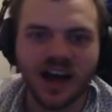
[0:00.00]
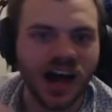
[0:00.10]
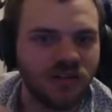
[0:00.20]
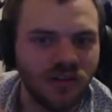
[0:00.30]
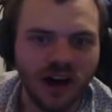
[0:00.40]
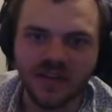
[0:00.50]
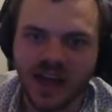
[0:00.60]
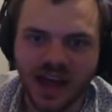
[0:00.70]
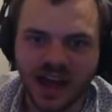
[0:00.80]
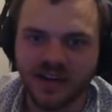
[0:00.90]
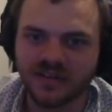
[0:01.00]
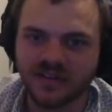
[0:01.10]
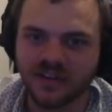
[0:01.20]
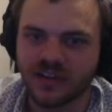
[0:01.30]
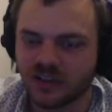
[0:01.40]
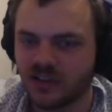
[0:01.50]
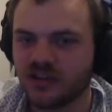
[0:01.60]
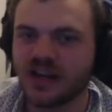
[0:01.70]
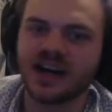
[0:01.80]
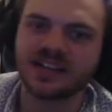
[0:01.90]
I'd rather have you
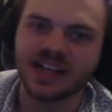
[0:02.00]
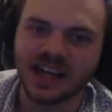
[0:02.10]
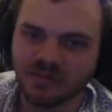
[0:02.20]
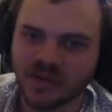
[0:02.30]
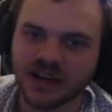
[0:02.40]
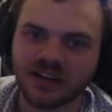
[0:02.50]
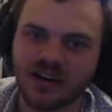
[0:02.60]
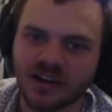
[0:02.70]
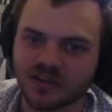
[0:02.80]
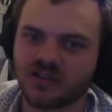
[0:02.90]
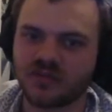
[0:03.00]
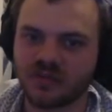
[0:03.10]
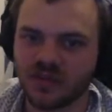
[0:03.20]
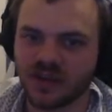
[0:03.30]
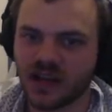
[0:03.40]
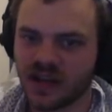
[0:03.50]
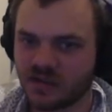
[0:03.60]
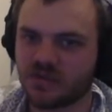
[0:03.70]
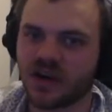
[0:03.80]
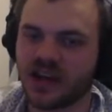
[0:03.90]
guys in my classroom
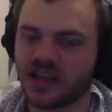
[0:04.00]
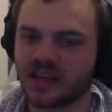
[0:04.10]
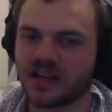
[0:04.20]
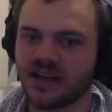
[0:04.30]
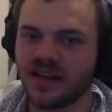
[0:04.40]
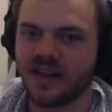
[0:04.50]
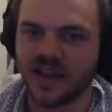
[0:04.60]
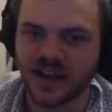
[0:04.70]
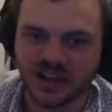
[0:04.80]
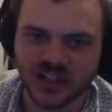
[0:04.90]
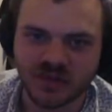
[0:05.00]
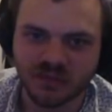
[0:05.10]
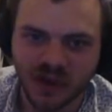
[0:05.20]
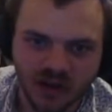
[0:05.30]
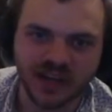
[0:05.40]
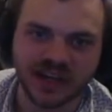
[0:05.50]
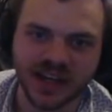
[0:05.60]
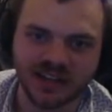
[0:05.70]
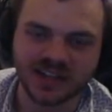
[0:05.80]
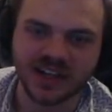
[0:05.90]
in break than smoking
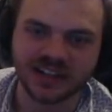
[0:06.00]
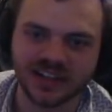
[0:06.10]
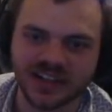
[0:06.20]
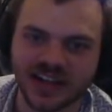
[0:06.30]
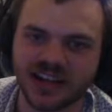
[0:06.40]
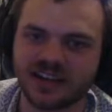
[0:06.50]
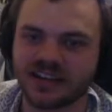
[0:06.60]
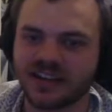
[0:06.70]
outside the shed.